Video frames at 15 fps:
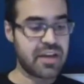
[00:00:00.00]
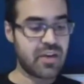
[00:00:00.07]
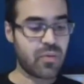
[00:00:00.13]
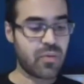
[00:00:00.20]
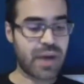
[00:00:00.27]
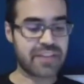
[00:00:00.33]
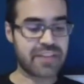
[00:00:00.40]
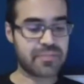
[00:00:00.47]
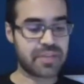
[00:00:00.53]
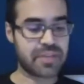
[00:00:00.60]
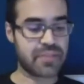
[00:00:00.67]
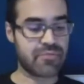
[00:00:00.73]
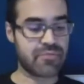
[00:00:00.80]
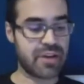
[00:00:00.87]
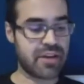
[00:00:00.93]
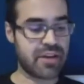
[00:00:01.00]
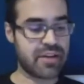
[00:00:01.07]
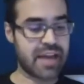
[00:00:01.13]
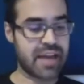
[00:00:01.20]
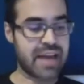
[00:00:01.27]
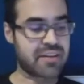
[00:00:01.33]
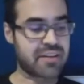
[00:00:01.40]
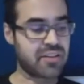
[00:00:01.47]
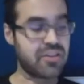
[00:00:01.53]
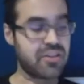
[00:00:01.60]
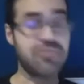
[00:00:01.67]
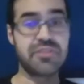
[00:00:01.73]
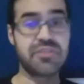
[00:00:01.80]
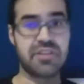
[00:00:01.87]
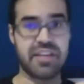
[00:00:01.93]
Wasm can run at
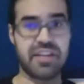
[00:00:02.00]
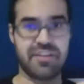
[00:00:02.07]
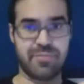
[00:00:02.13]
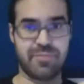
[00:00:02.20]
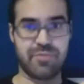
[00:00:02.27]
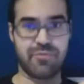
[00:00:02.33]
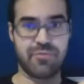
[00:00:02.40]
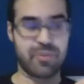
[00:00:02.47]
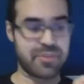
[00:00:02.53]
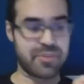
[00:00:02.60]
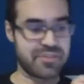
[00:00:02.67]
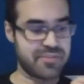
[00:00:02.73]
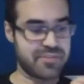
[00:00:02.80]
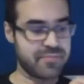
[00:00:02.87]
close to native performance.